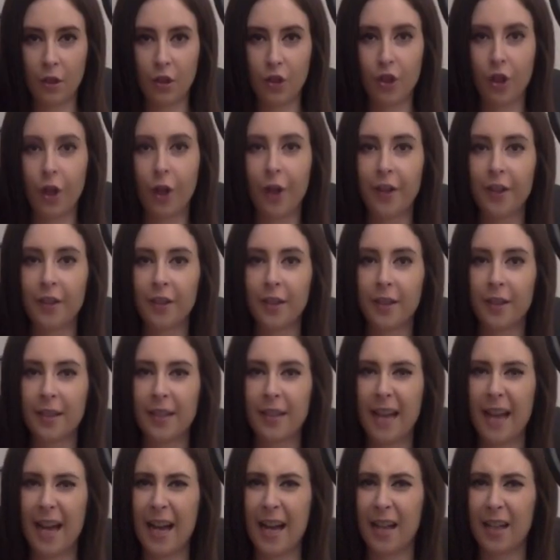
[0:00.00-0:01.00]
Sharks
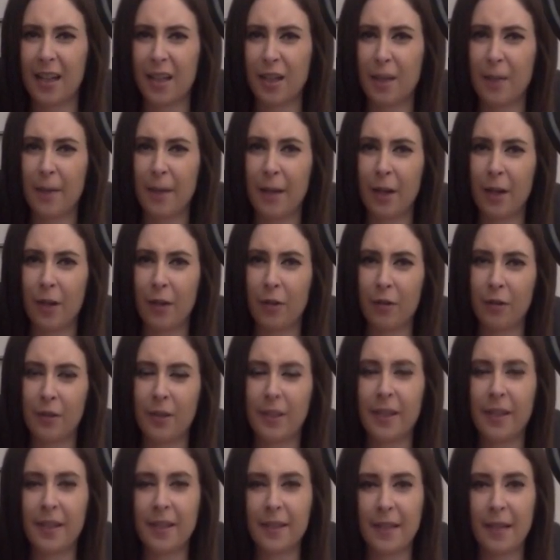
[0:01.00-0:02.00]
attacked about
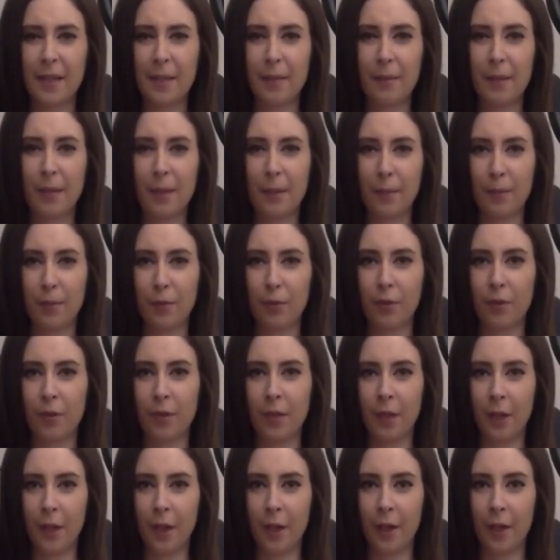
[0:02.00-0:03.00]
16 people a
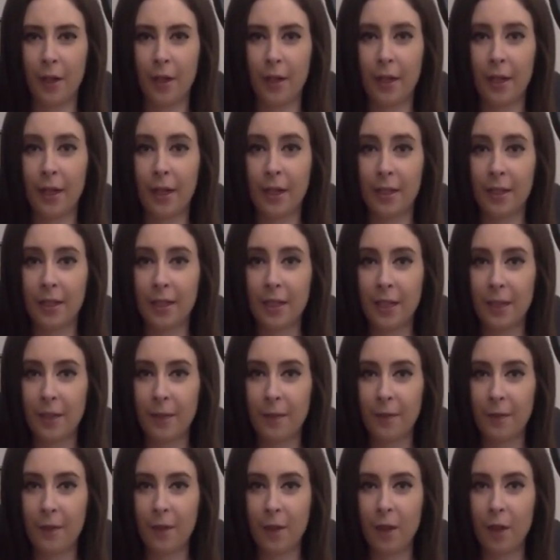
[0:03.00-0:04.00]
year.
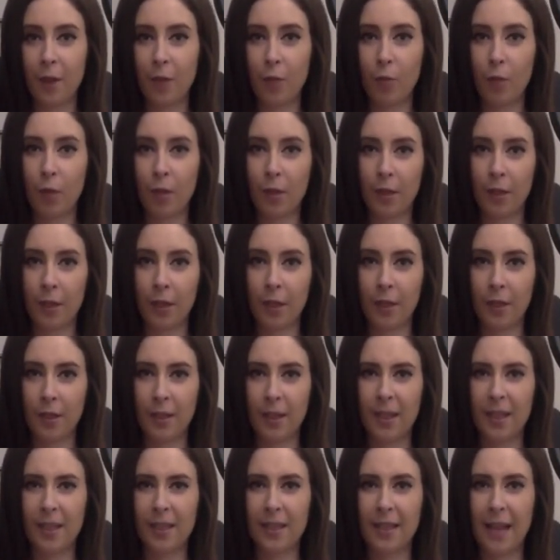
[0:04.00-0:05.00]
Antifa in 1 year,
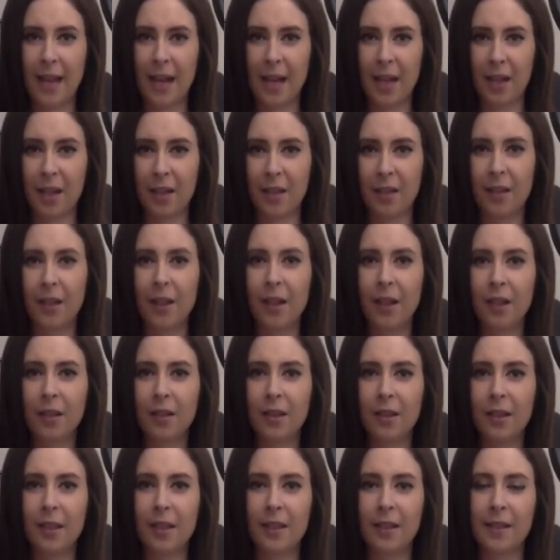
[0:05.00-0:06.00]
they attack
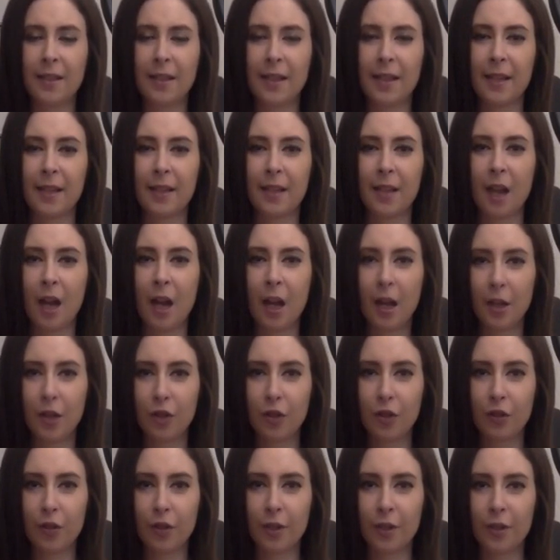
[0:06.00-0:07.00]
nearly
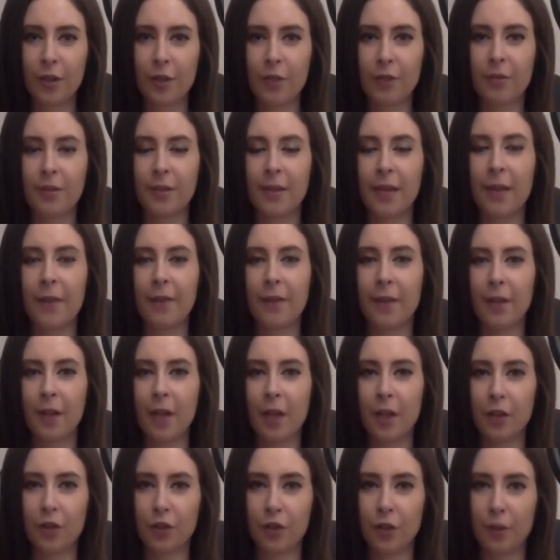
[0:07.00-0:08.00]
600 to
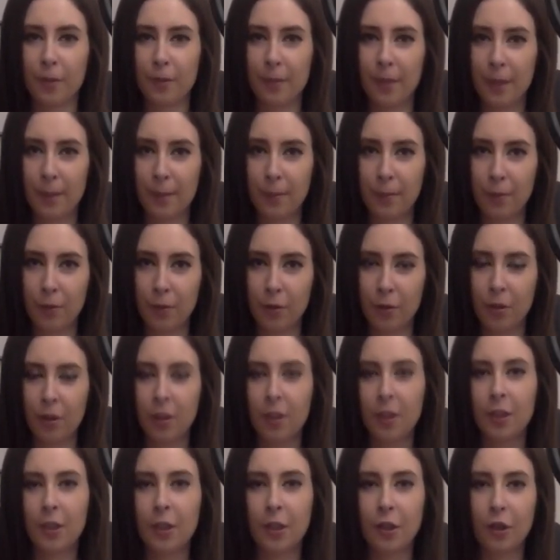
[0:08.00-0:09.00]
700 people.
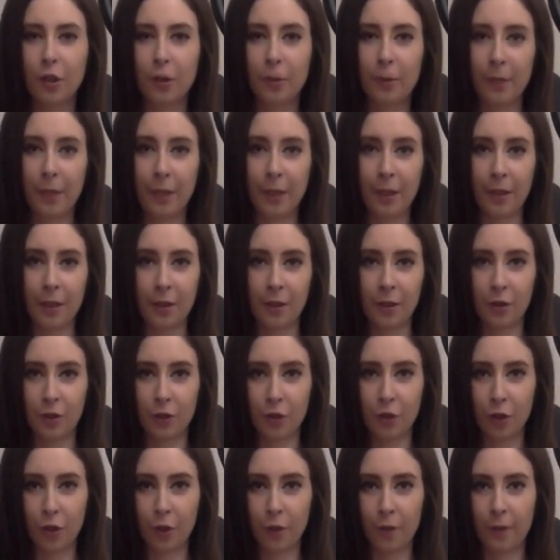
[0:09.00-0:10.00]
Do you know how many
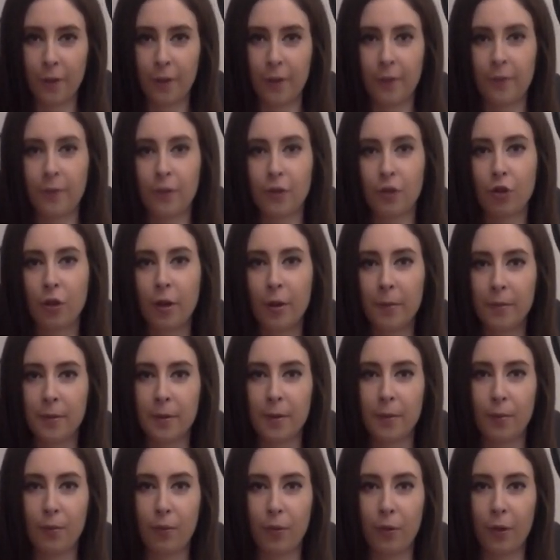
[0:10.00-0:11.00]
conservatives, Trump
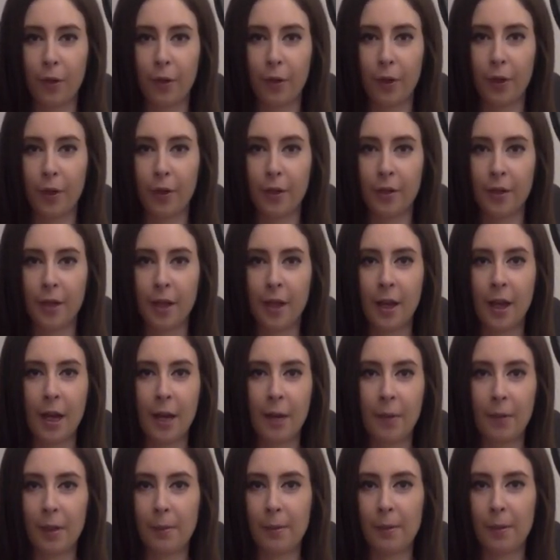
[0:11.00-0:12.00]
supporters,
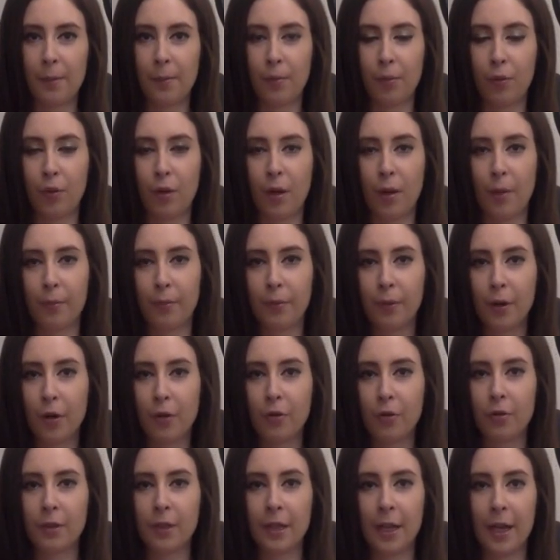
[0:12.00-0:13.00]
how many people at
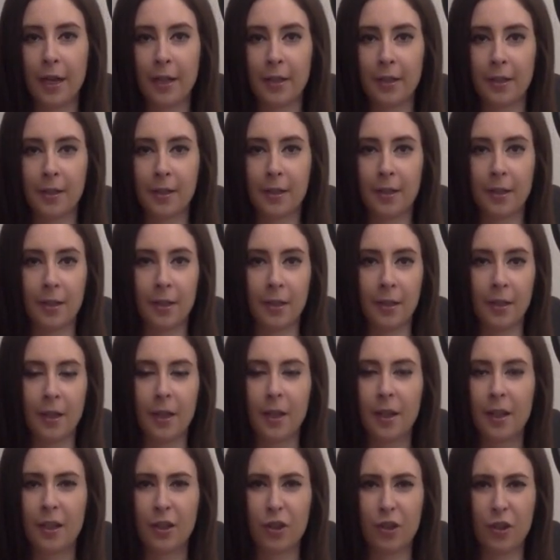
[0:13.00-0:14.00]
protest and
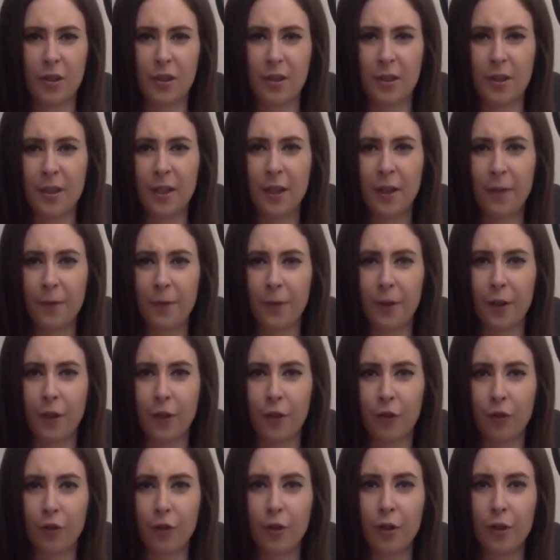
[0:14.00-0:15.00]
just
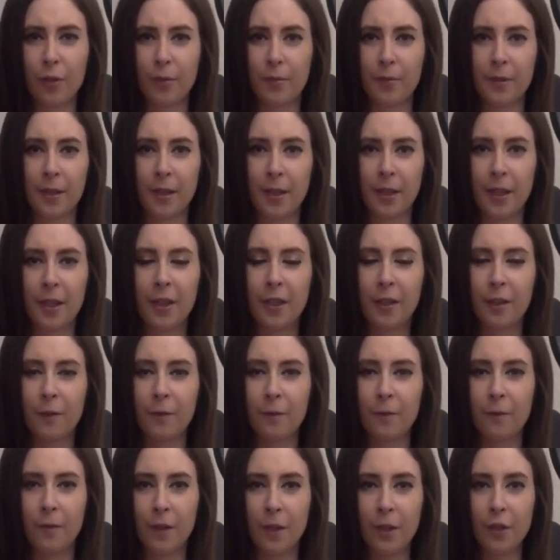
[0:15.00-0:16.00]
different groups,
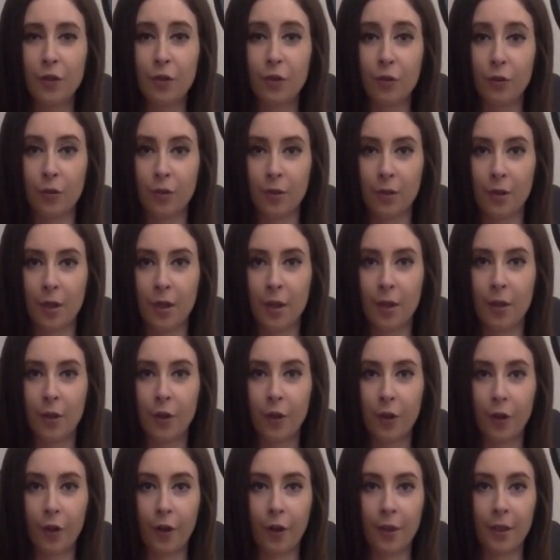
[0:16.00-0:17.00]
individuals
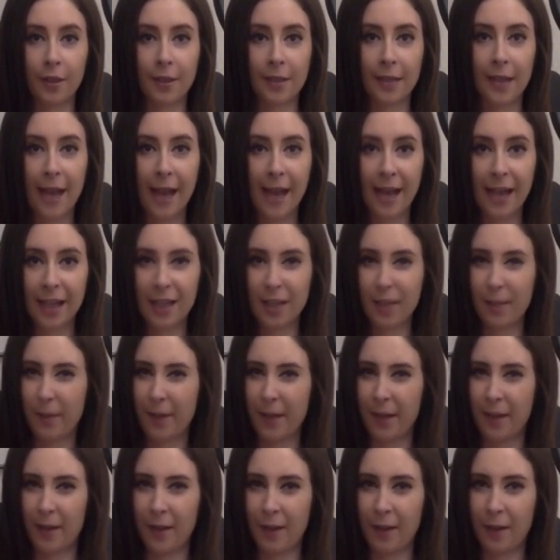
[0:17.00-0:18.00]
that are attacked
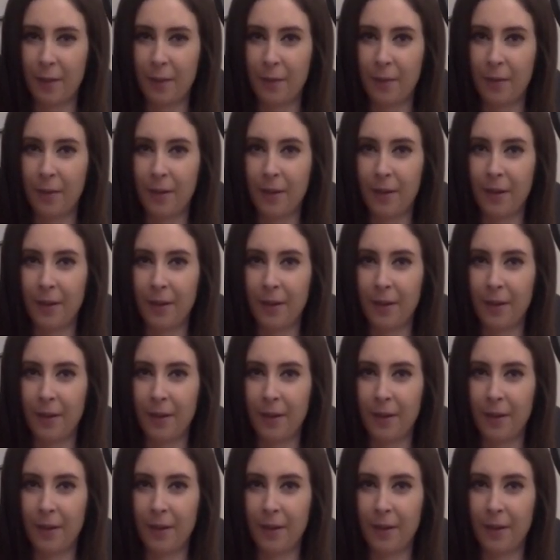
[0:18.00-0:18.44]
by them?